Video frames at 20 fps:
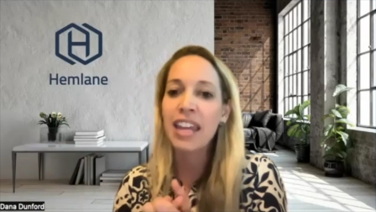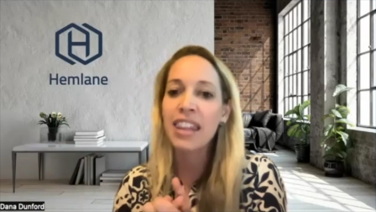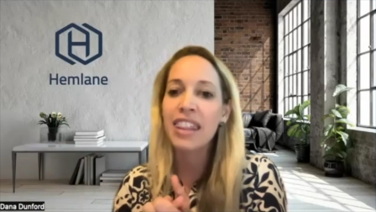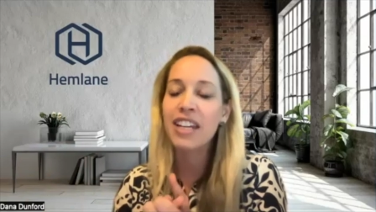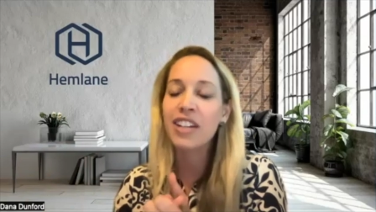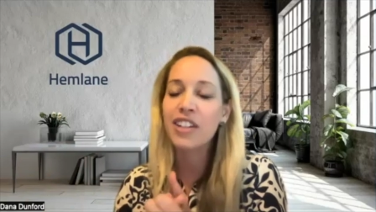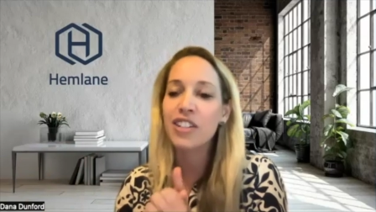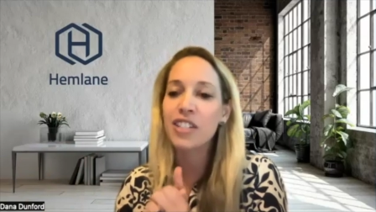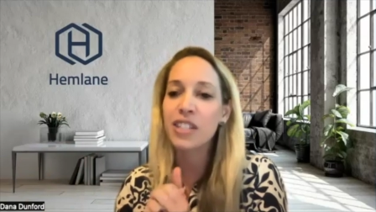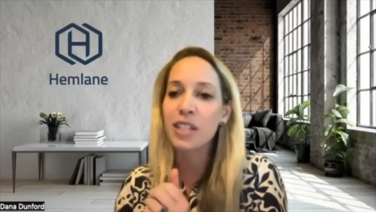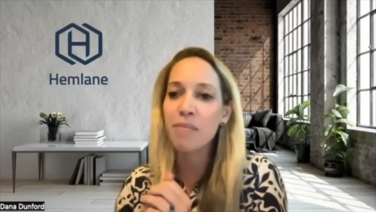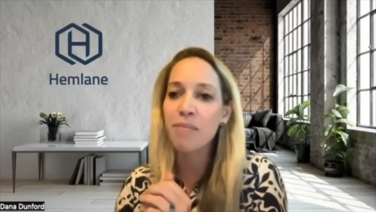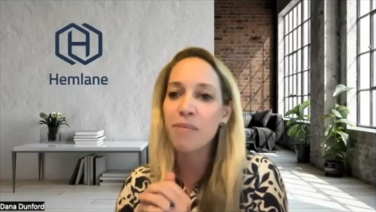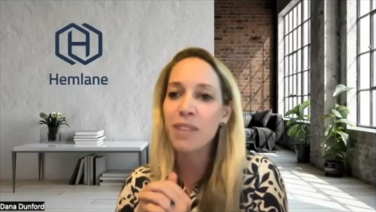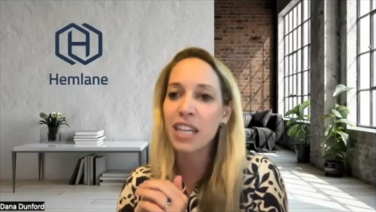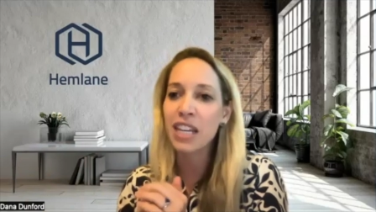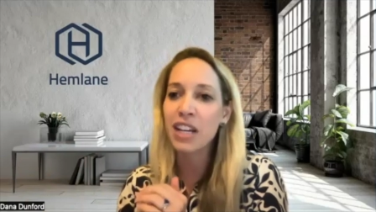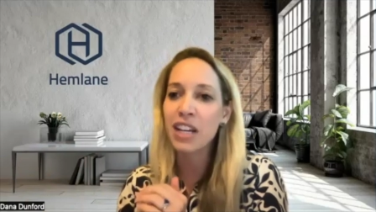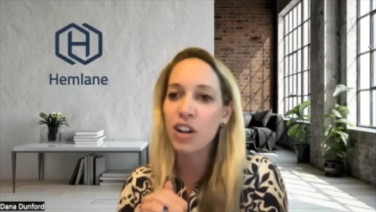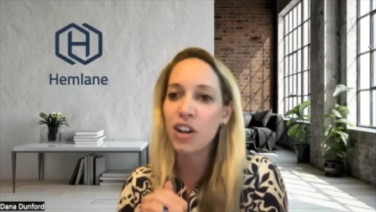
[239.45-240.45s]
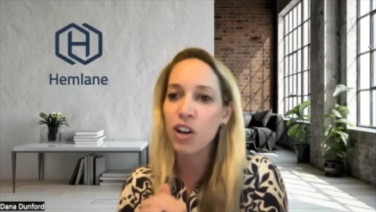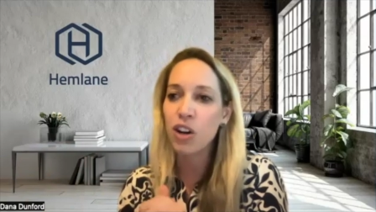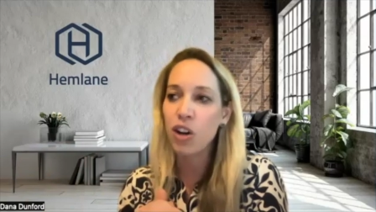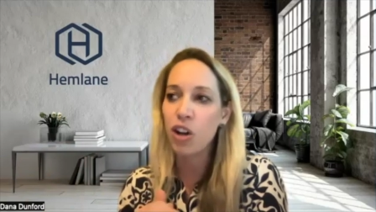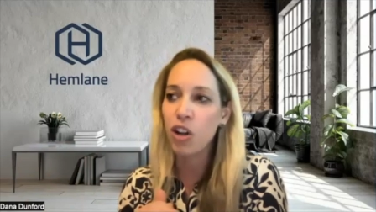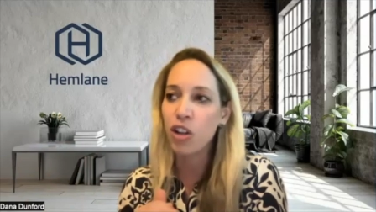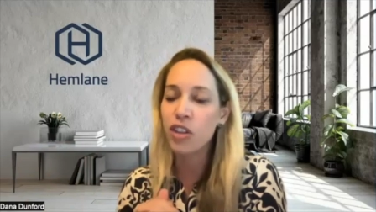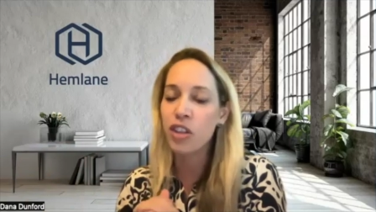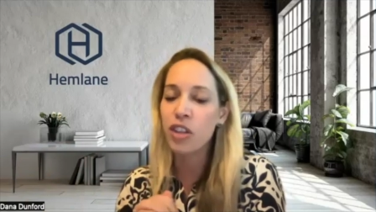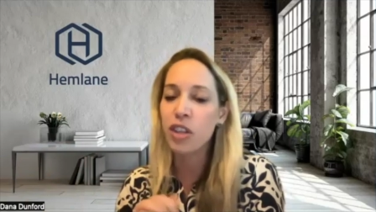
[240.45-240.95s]
There's something
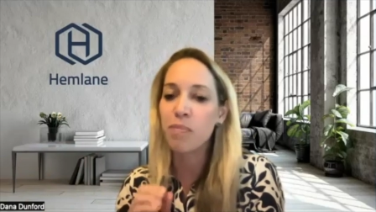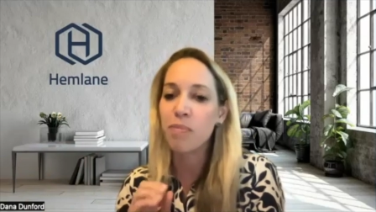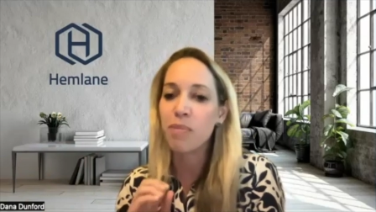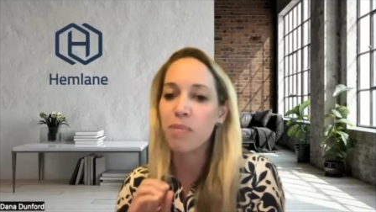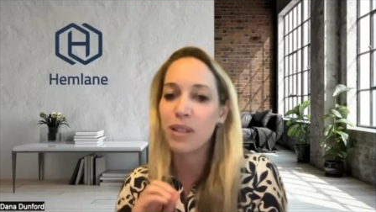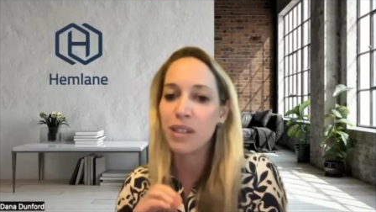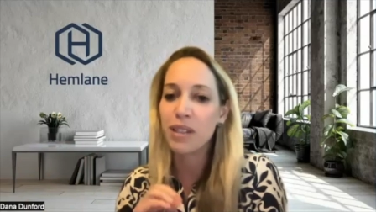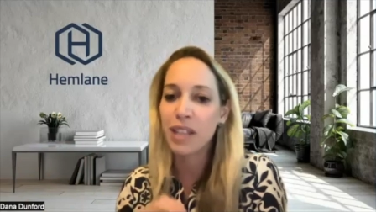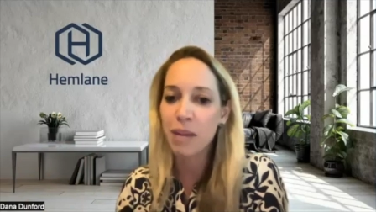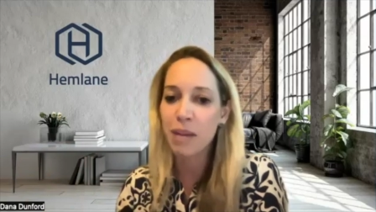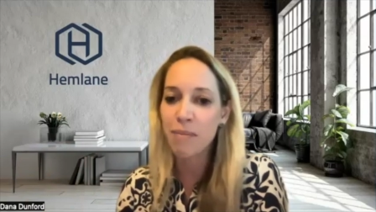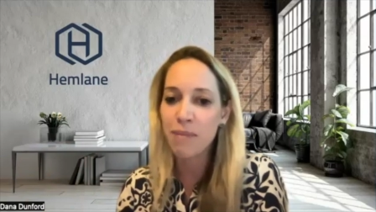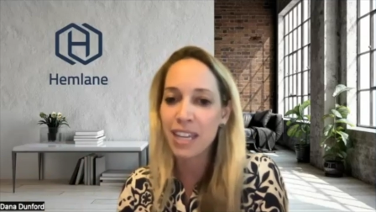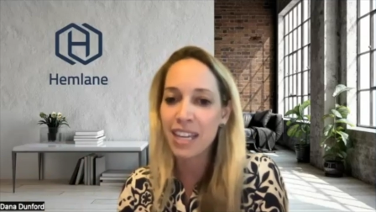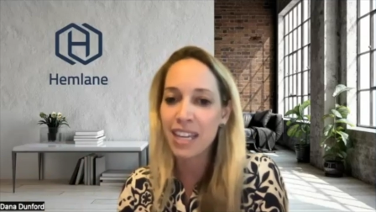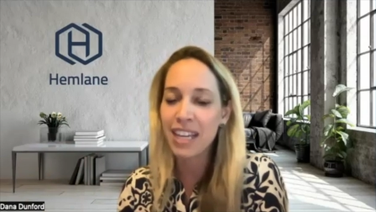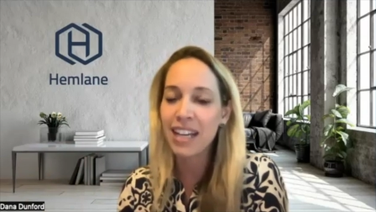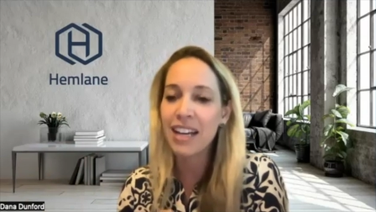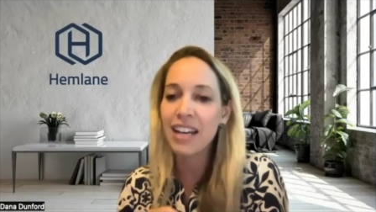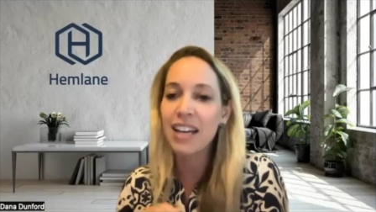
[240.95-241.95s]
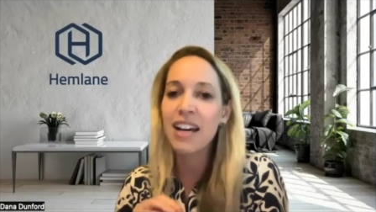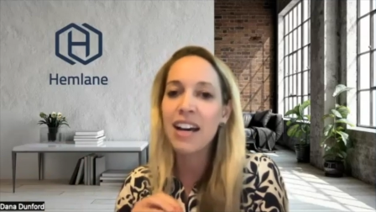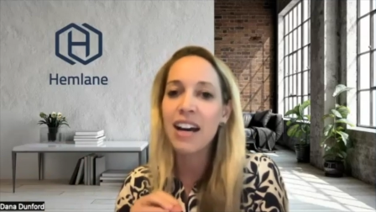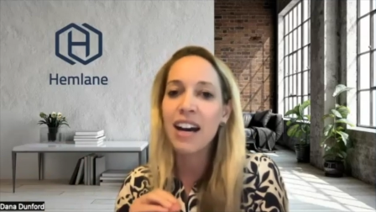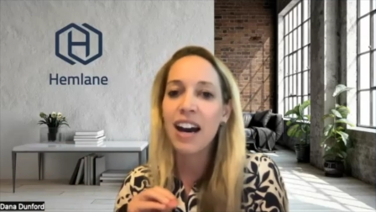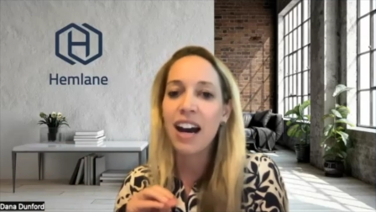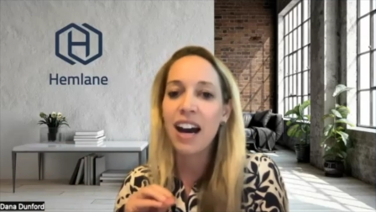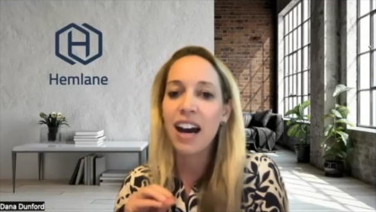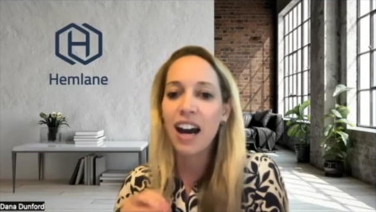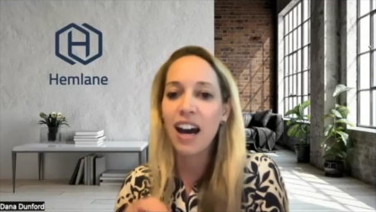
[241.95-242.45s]
called the plumbing
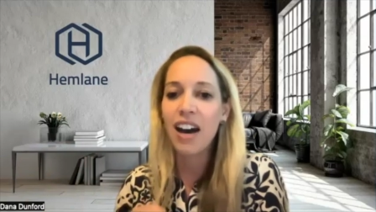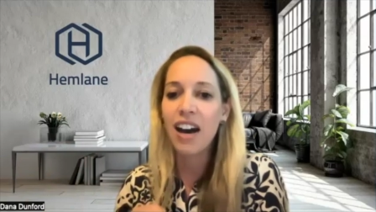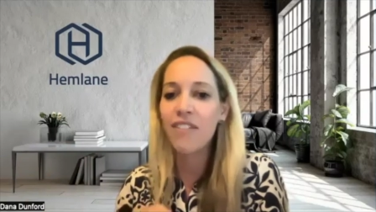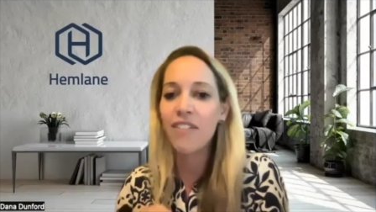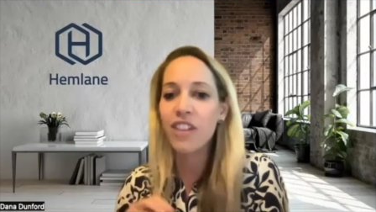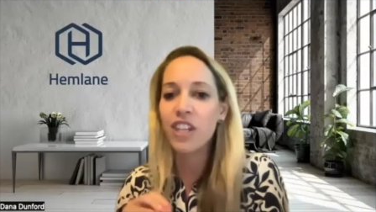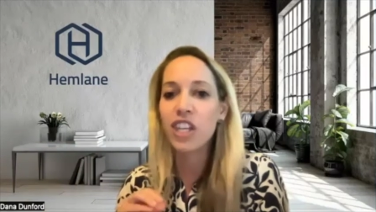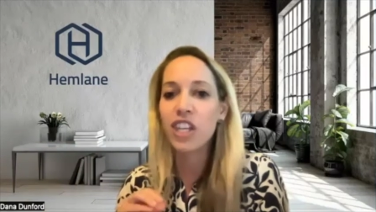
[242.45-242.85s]
of the